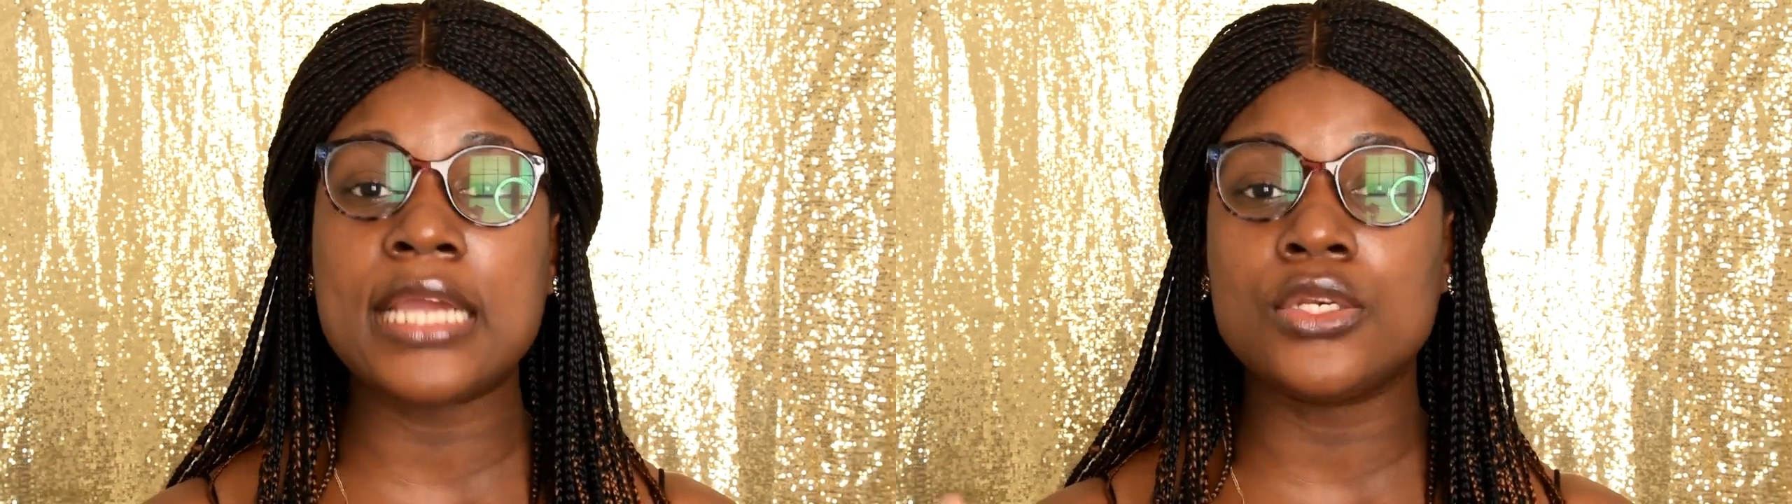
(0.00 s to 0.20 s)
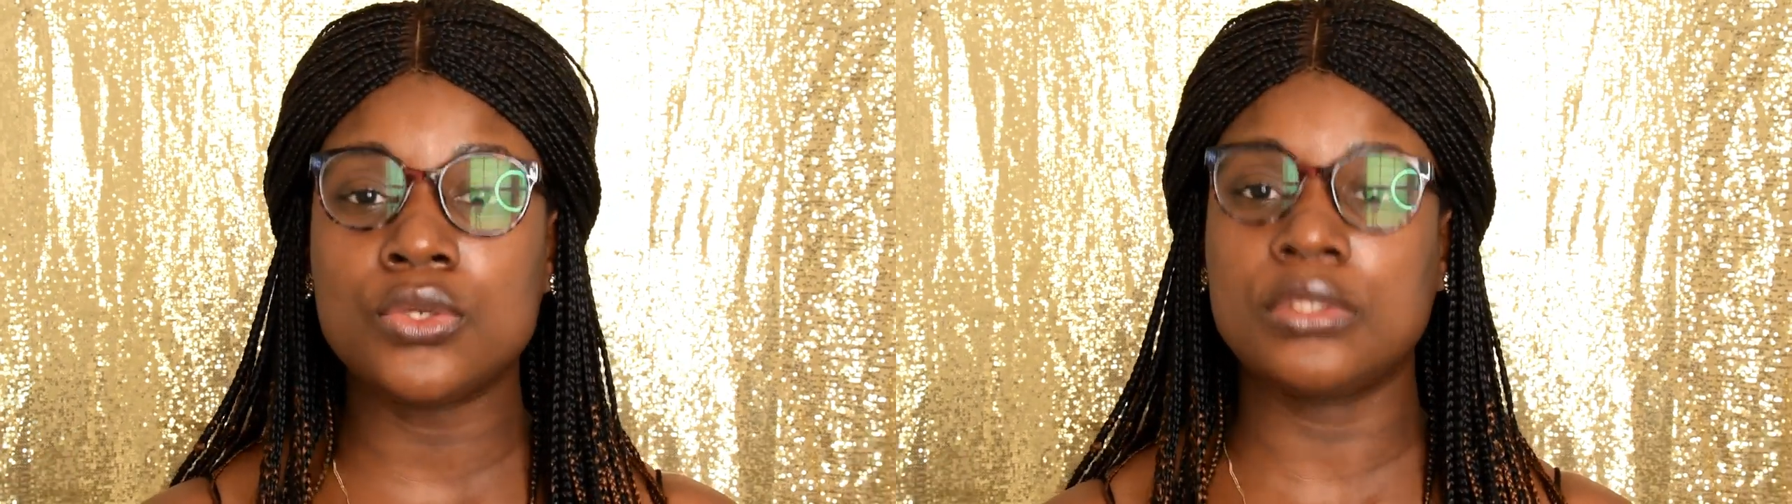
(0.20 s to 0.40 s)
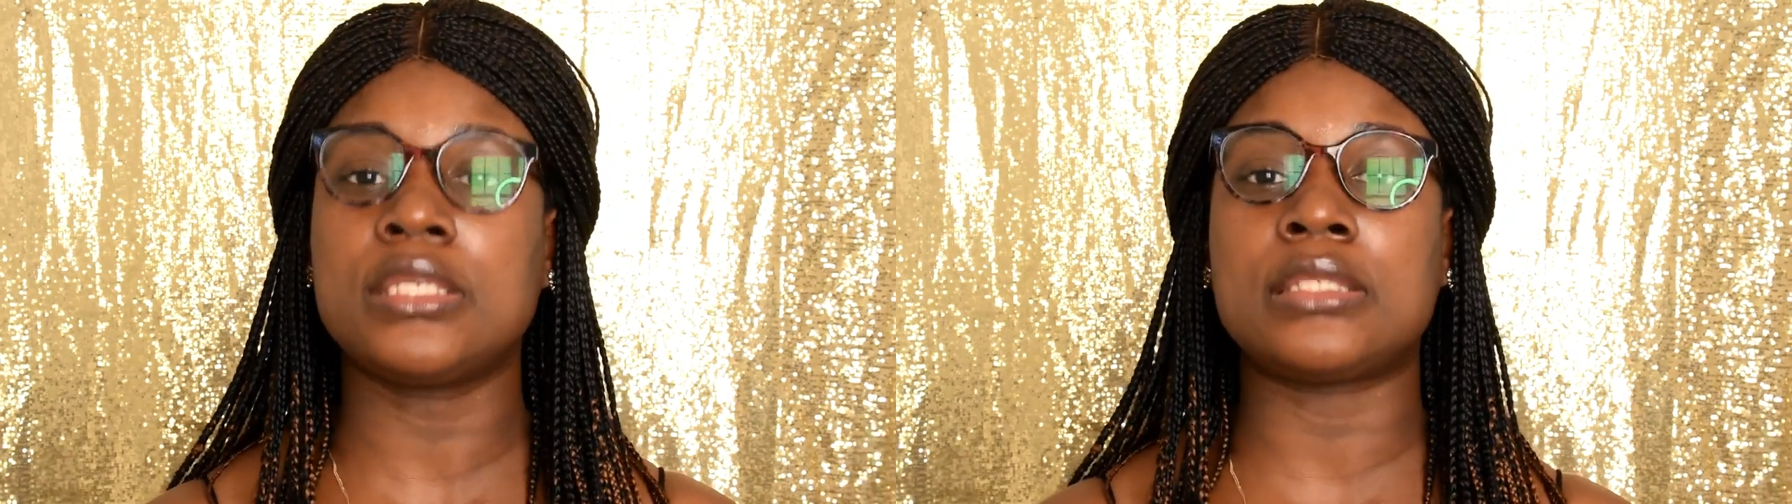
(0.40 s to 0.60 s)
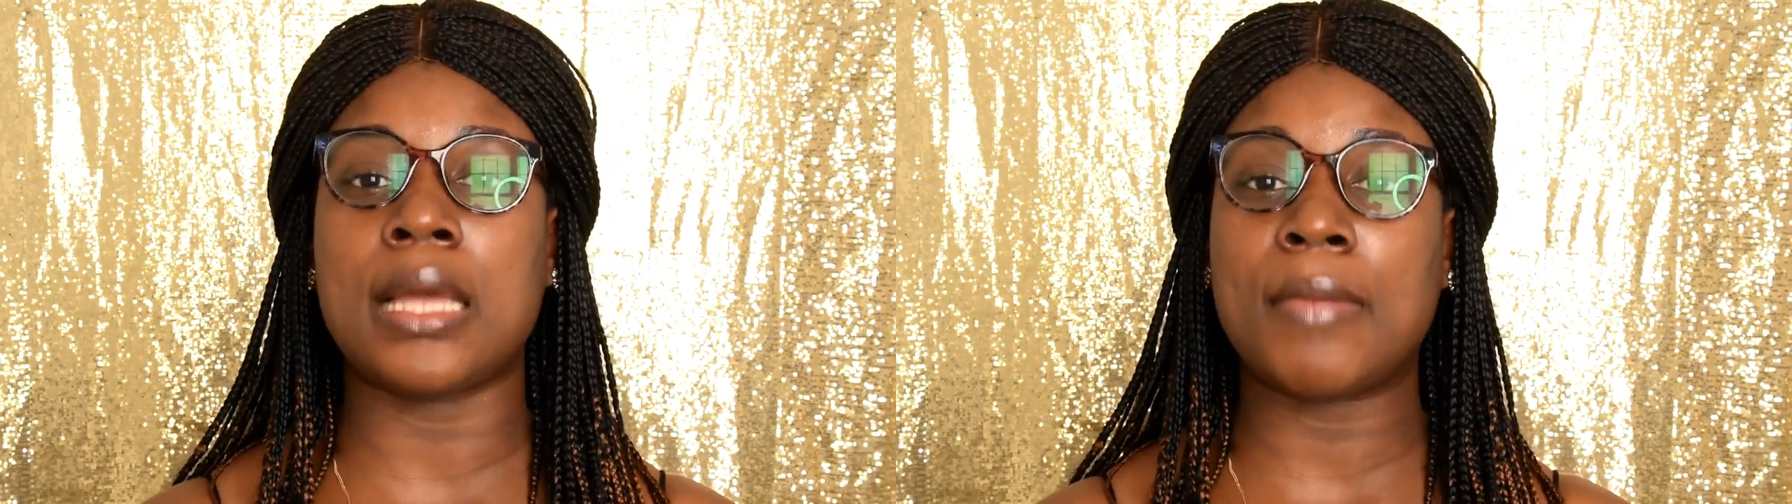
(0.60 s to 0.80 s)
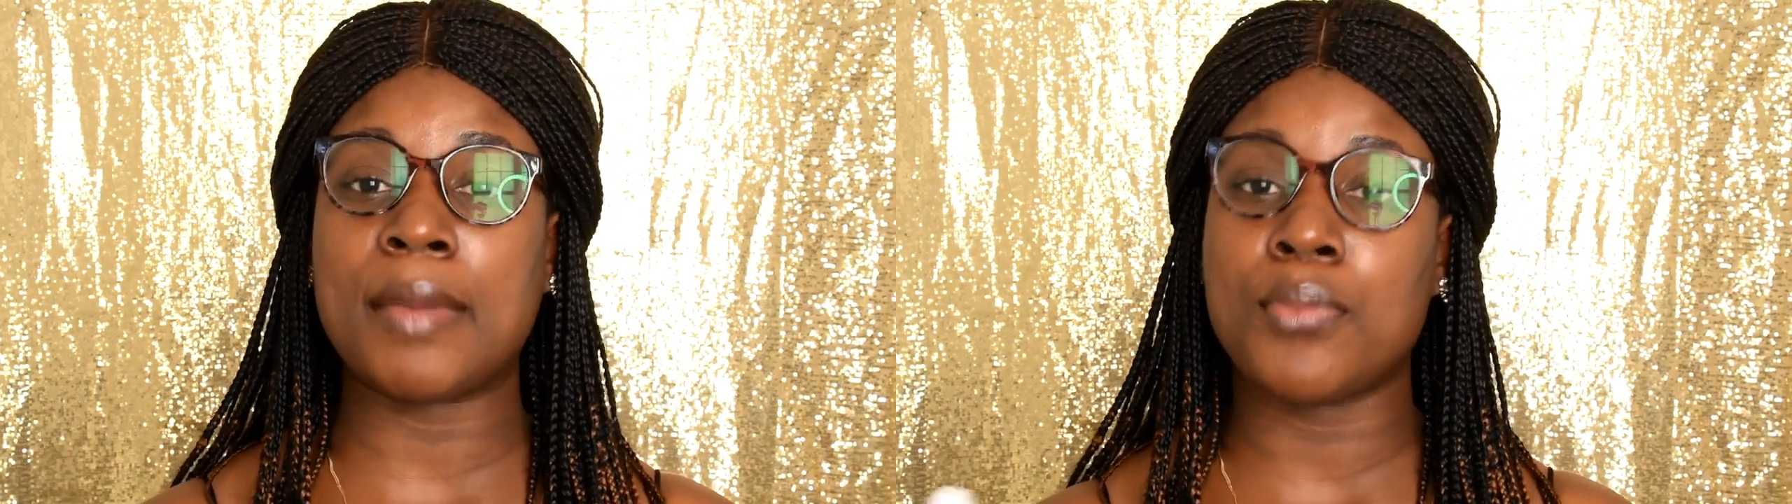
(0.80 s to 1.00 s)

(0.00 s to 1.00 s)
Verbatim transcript: I notice that my